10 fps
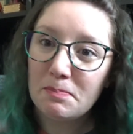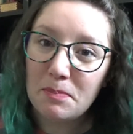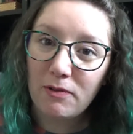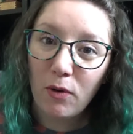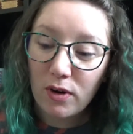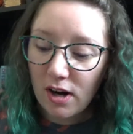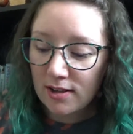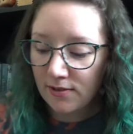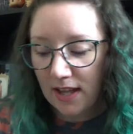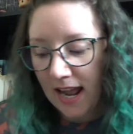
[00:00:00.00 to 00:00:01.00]
before
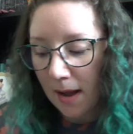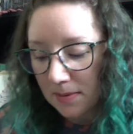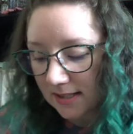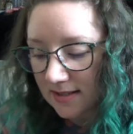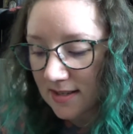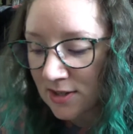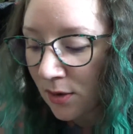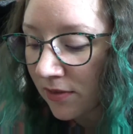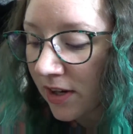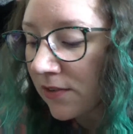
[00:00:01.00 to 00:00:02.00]
all of that happens.
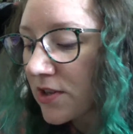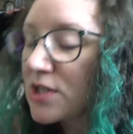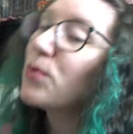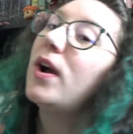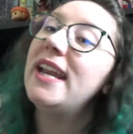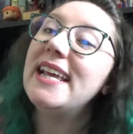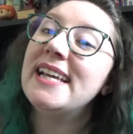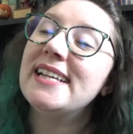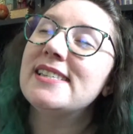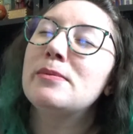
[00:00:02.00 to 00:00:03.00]
So the very first one
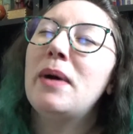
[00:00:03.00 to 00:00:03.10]
is